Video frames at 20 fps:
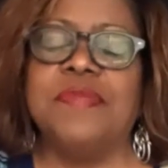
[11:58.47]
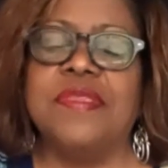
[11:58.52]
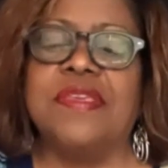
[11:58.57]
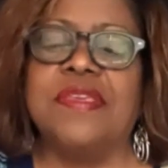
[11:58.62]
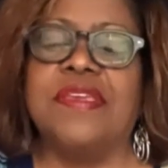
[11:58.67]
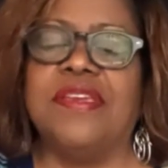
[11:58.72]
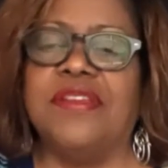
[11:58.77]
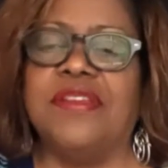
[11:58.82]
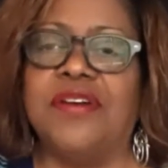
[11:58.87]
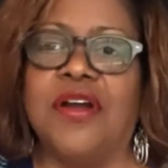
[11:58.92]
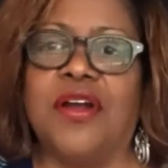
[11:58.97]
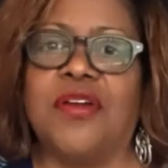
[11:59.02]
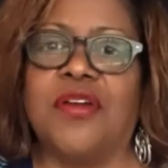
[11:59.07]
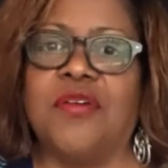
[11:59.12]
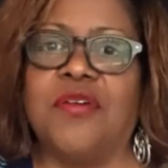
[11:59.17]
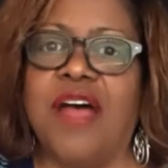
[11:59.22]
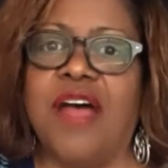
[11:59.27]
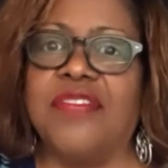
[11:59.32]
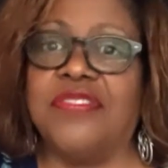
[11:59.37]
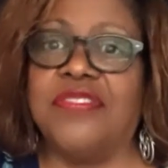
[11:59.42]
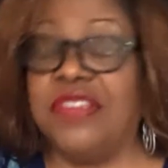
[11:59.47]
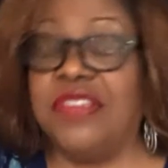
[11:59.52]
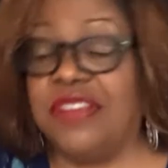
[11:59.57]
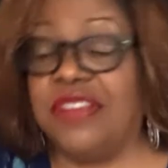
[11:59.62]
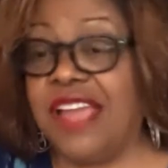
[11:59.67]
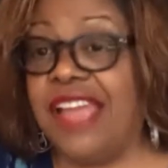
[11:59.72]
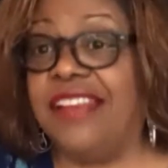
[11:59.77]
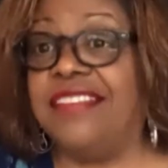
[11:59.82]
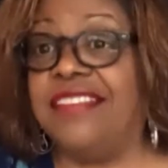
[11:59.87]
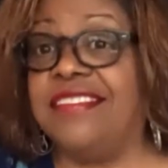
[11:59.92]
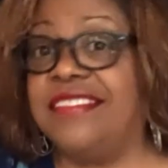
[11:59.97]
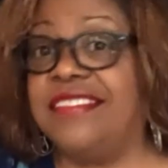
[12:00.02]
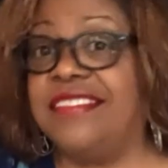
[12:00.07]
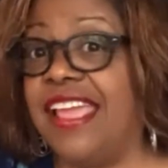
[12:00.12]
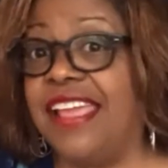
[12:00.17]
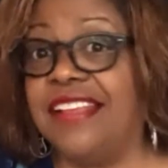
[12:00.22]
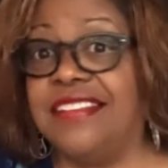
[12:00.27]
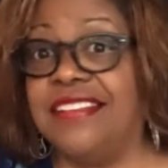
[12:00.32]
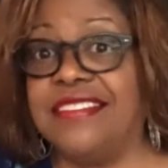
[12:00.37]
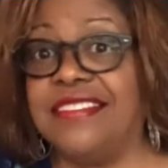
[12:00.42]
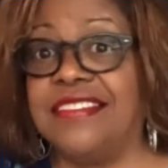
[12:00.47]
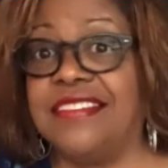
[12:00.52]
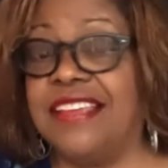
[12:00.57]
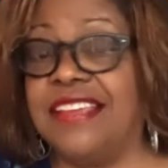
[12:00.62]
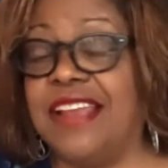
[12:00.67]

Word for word: you know, across the United States. And I'm